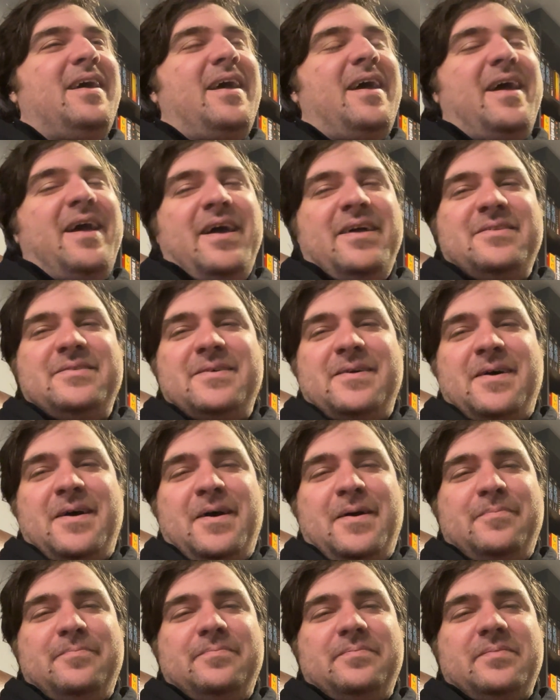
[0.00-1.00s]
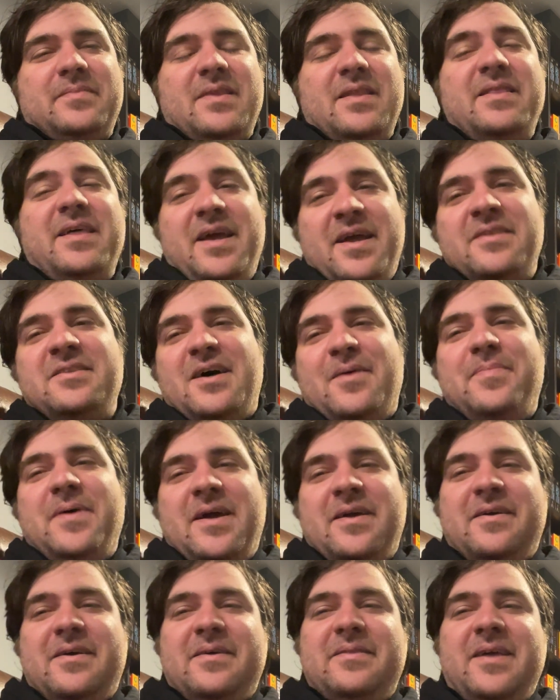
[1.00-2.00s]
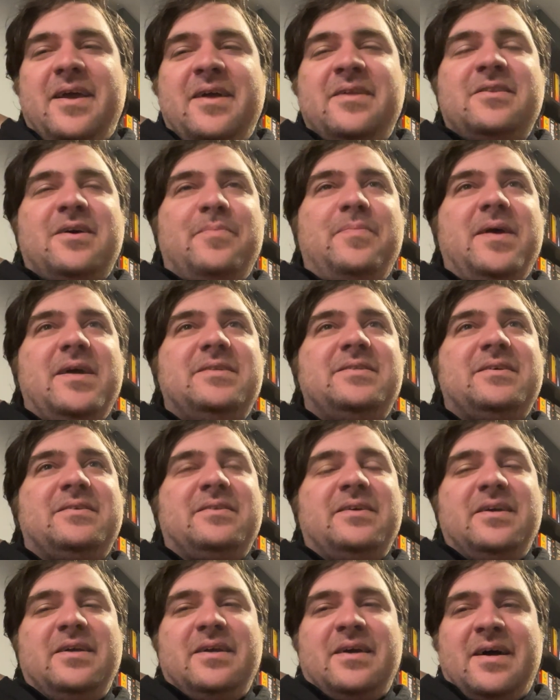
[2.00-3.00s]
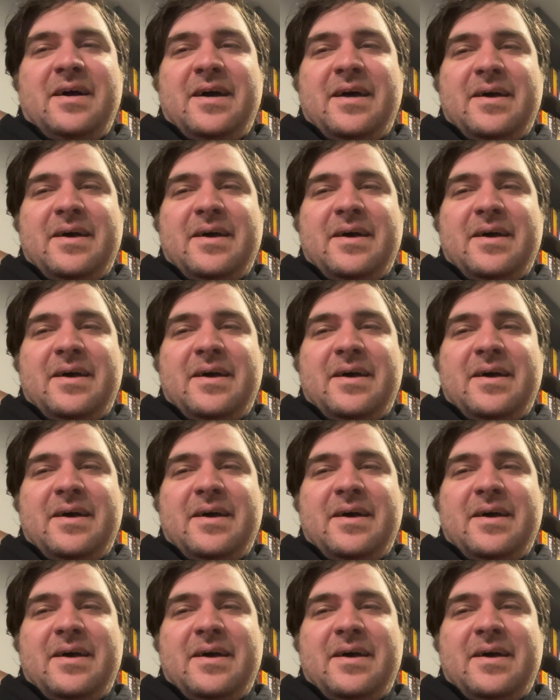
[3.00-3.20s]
and they end up basically